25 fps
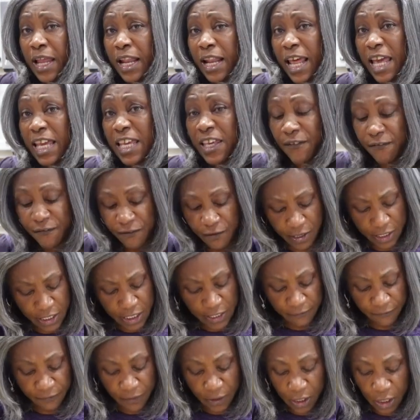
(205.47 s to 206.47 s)
Like if
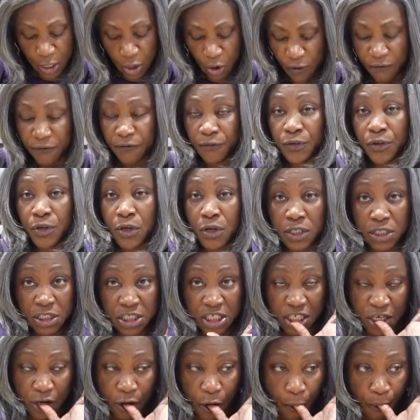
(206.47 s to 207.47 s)
you love
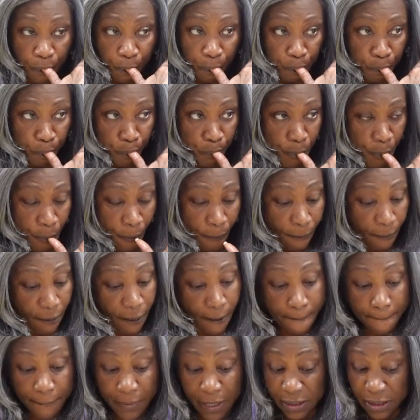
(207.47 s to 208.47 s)
nuts, you're
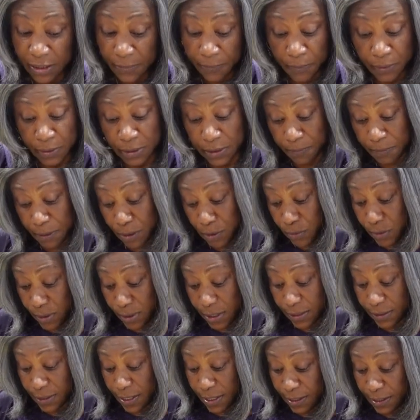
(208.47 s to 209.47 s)
not supposed to be doing
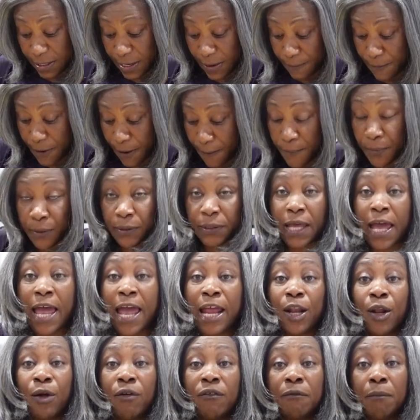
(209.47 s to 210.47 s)
that on camera, but
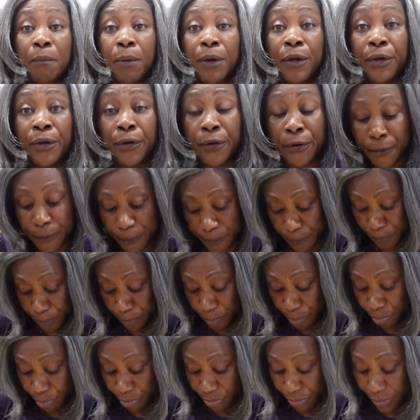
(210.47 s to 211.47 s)
I love butter.
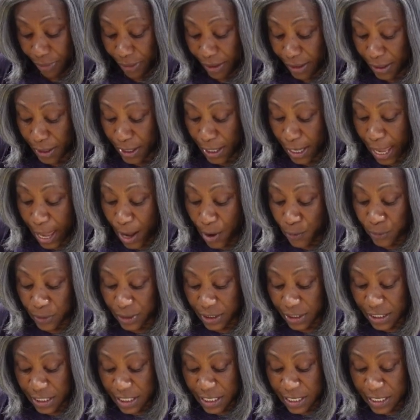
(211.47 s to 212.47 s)
I
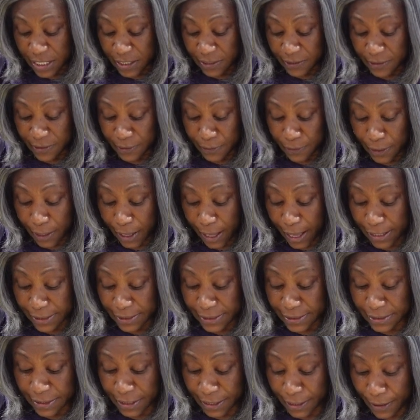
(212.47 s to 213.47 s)
would eat a
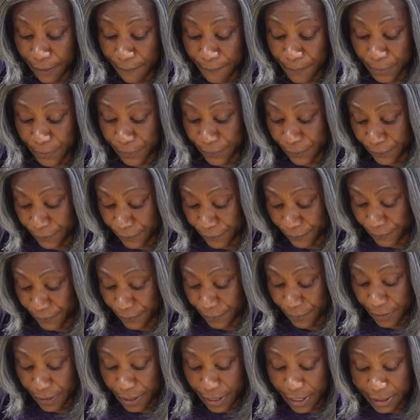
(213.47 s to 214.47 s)
stick of butter.
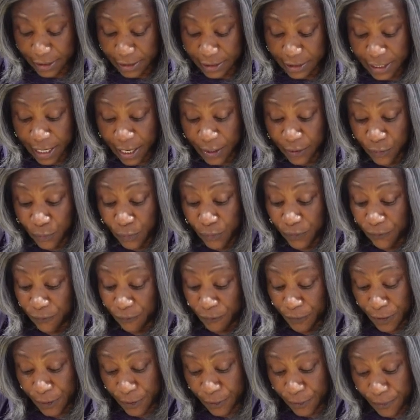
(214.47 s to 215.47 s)
It's not good
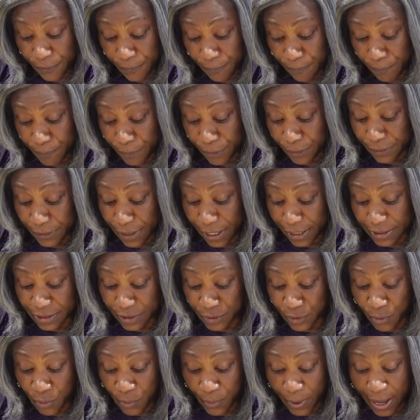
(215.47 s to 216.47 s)
for you, but
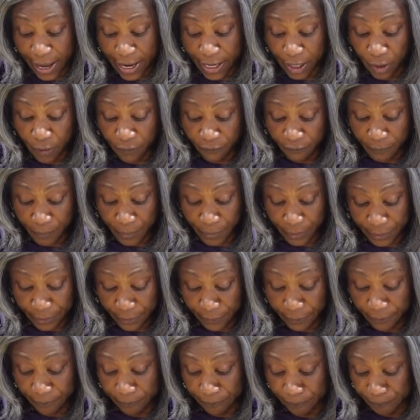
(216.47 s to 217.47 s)
that's how I love
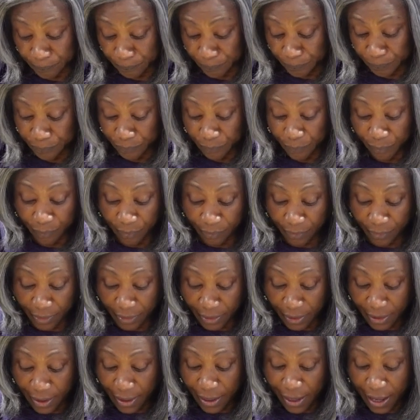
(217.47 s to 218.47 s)
butter.
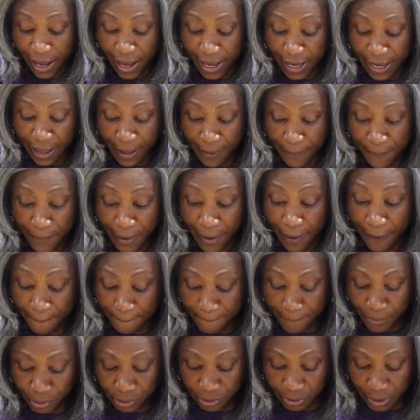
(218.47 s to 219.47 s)
I am a
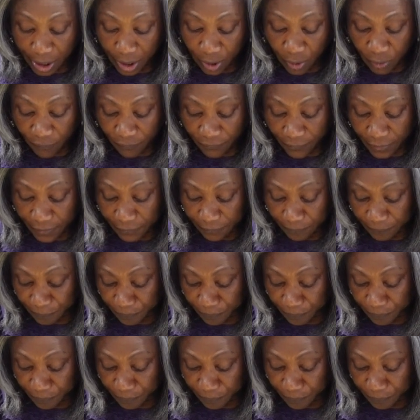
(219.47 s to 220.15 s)
butter lover.